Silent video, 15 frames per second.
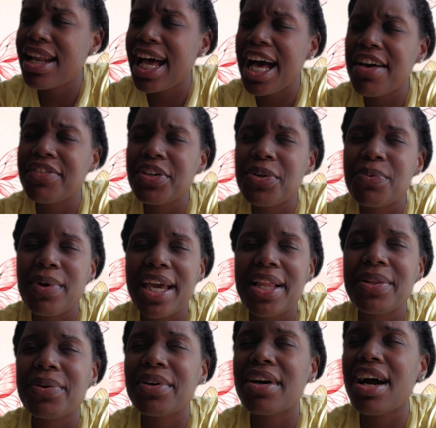Have your way,
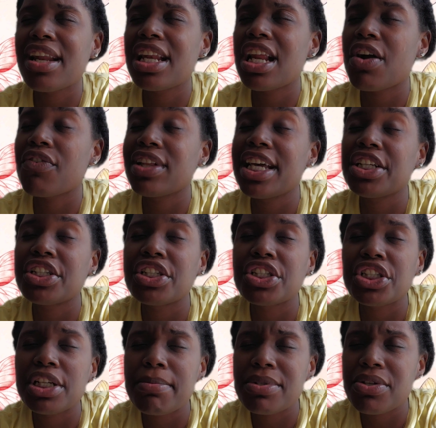Lord God, in our
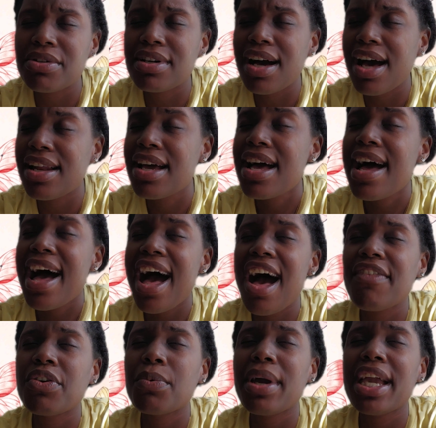relationships, oh God.
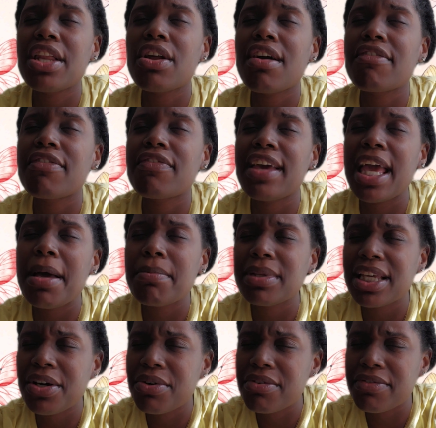Have your way in our
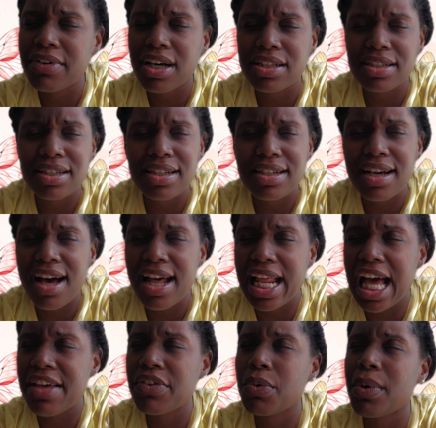family, oh Father. God,
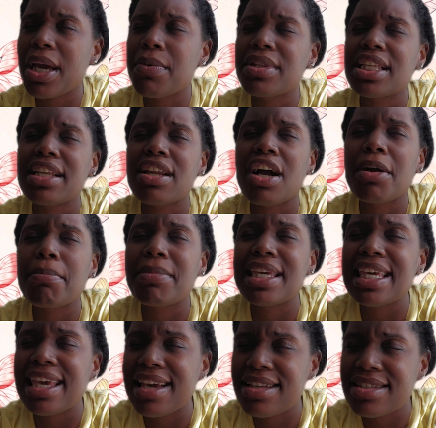have your way within our
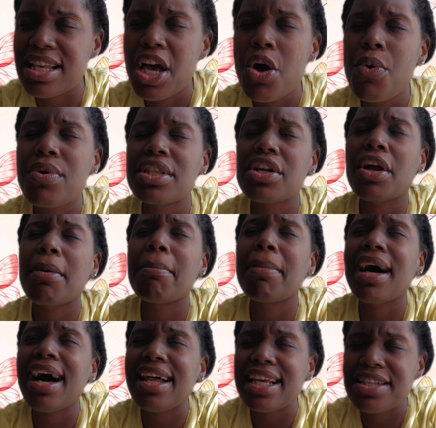beings, within our
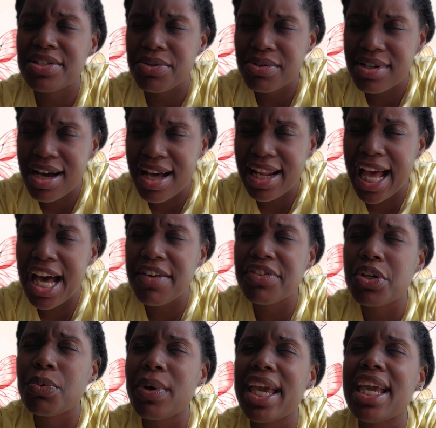bodies, oh God. Have
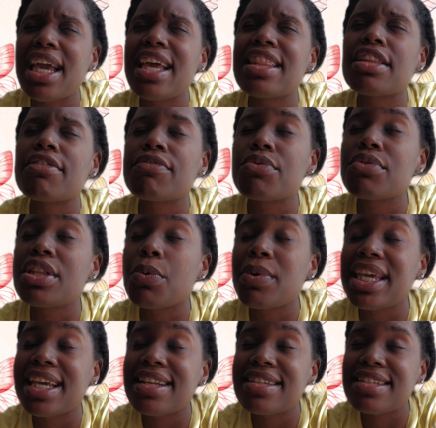your way in the food that
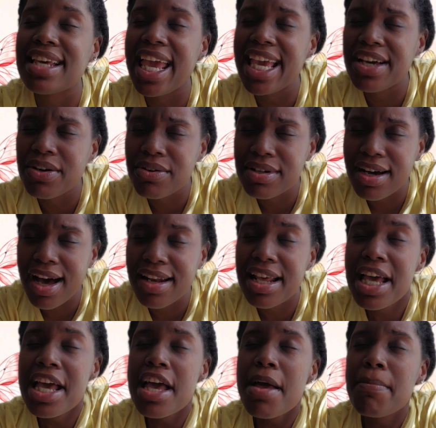we intake, oh God.
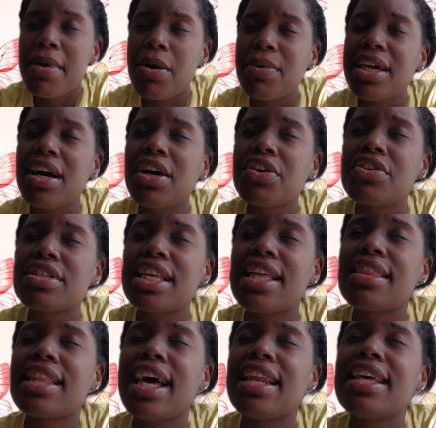May we
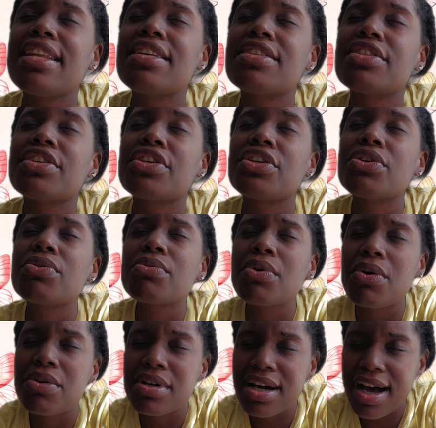understand that it is you,
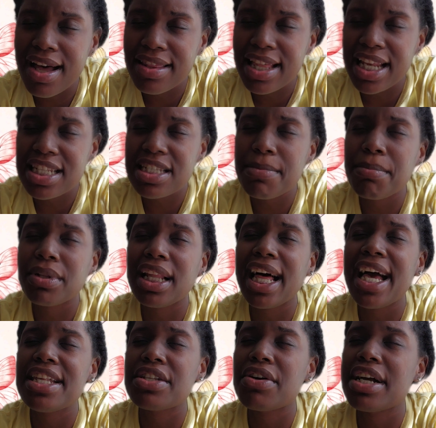oh God, that
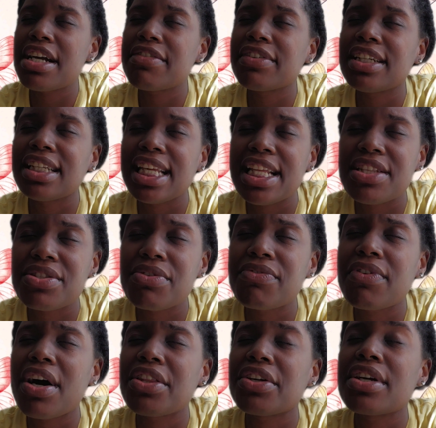supplies our every need. So,
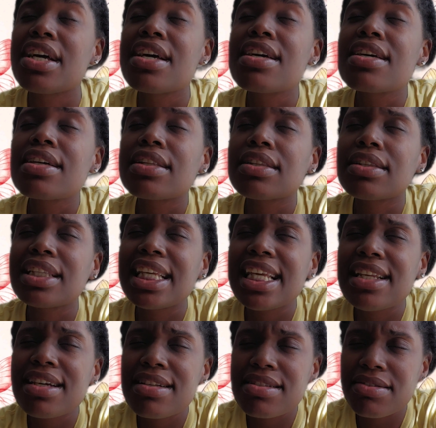Father,
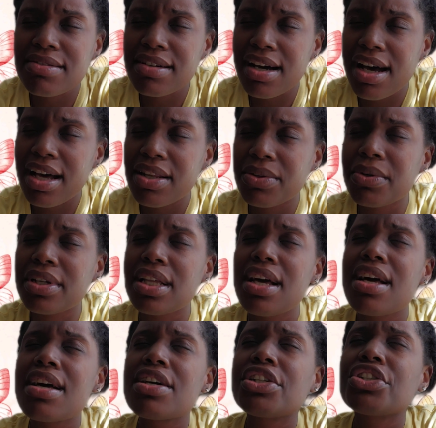lead us, oh God. Lord,
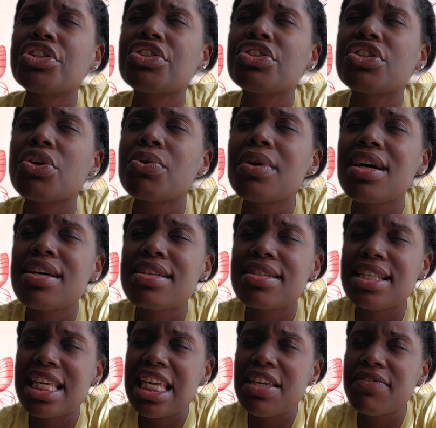show
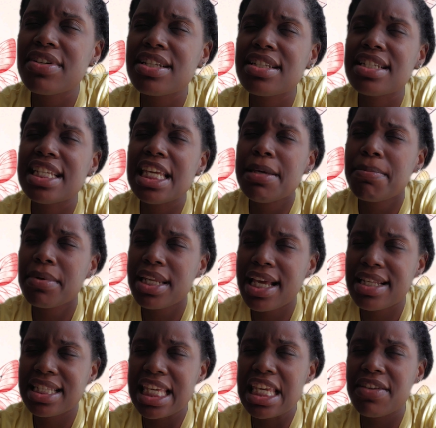us even
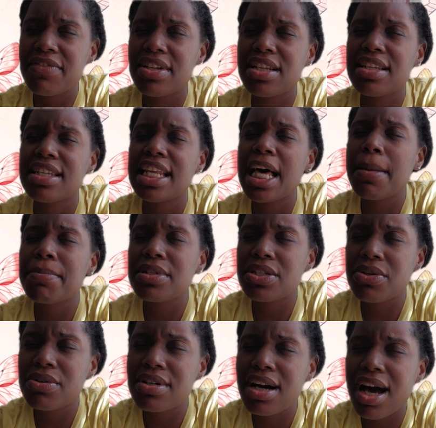deepenings, even depths,
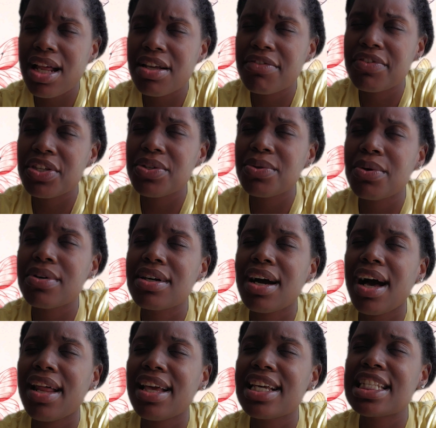oh God, of you, oh
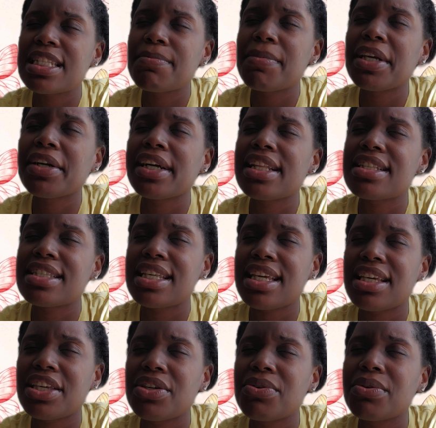God,
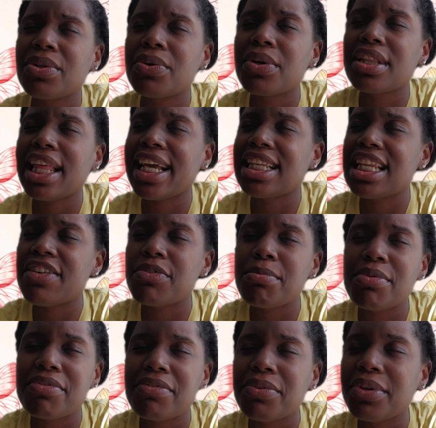experiencing you, Lord, like never
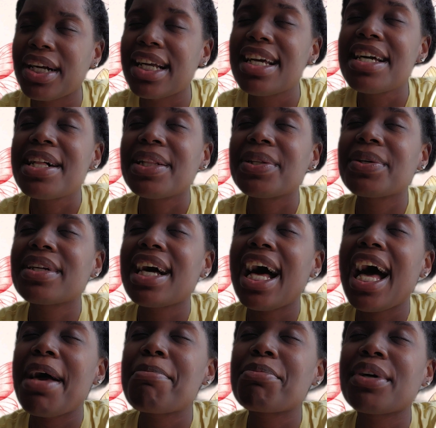before. Lord,
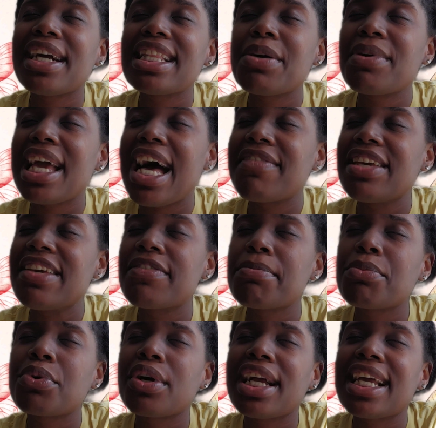I pray that we have even
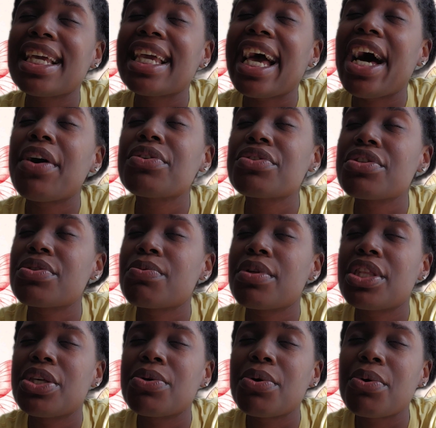more encounters
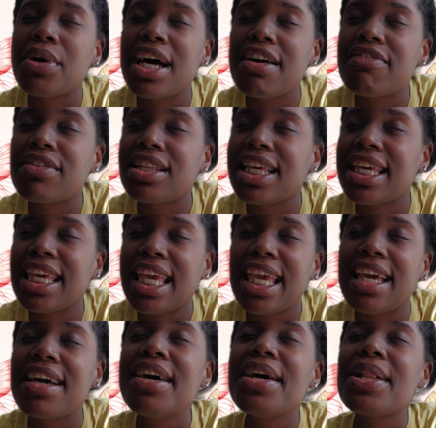with you, oh Heavenly
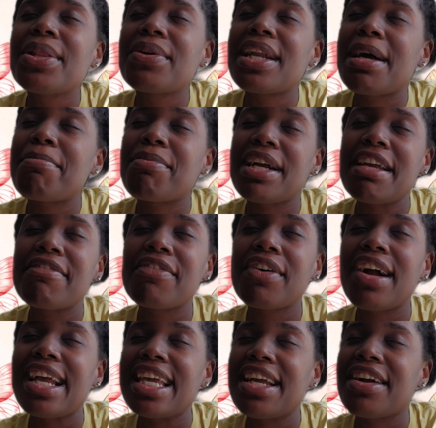King. Lord, I pray
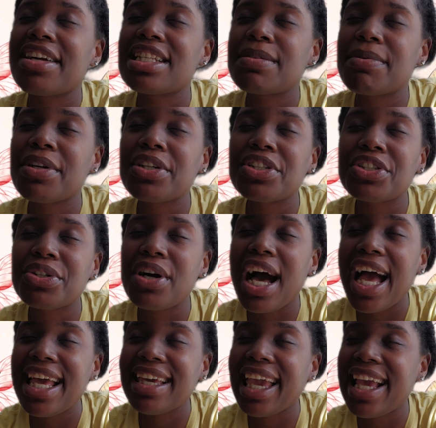for our, our spiritual
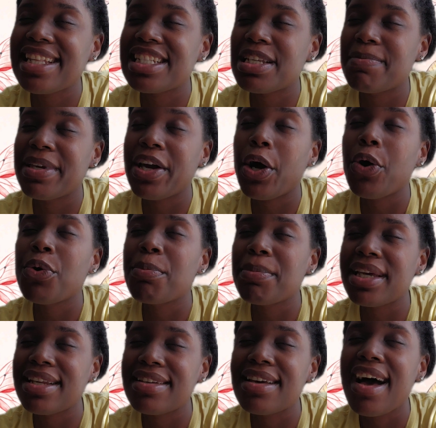eye gates to be
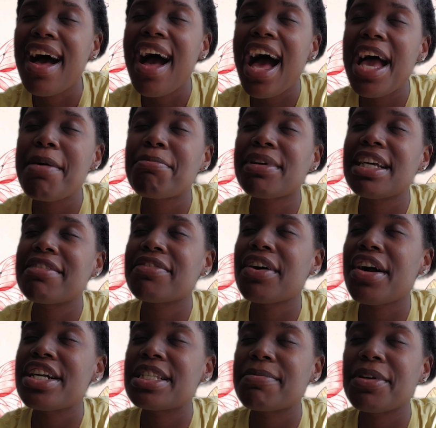open. I pray for
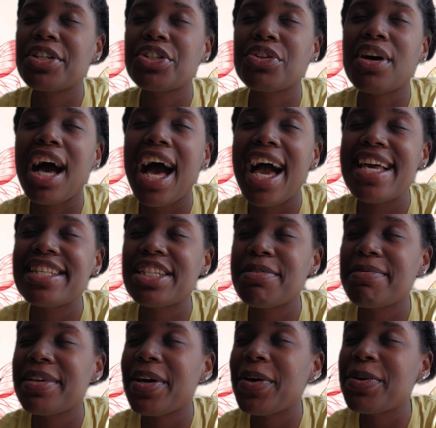our spiritual eyes to
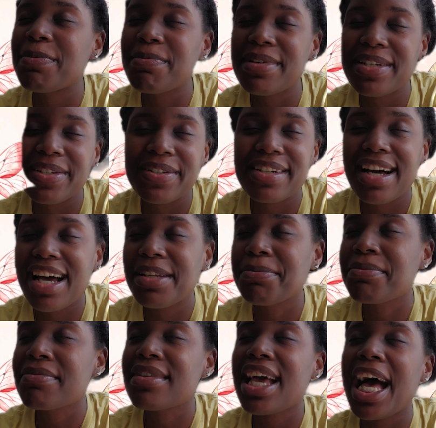be opened, oh God.
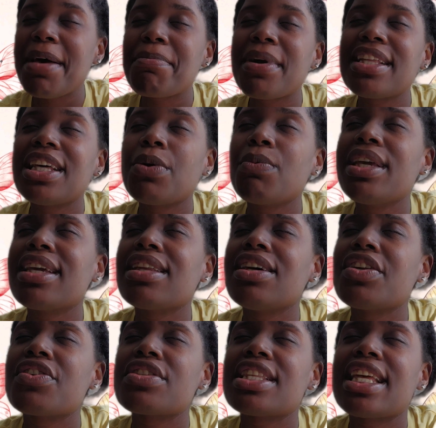I pray that we can
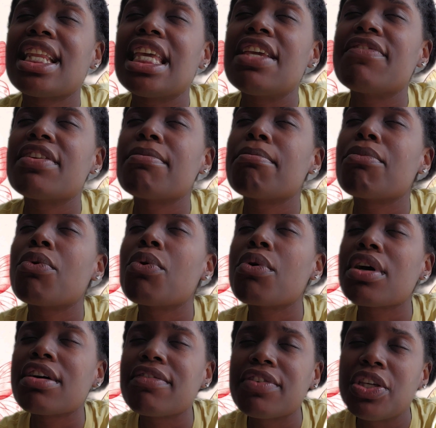understand even
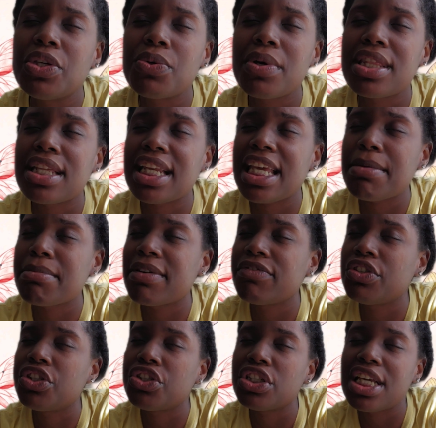more of you in the name
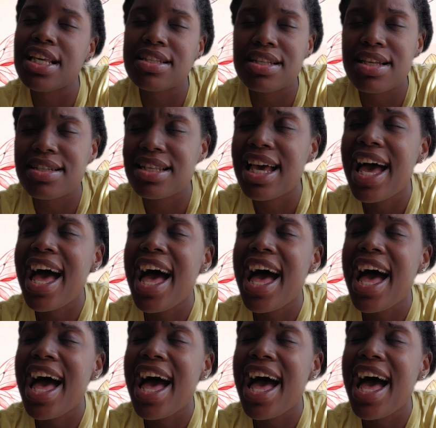of Jesus.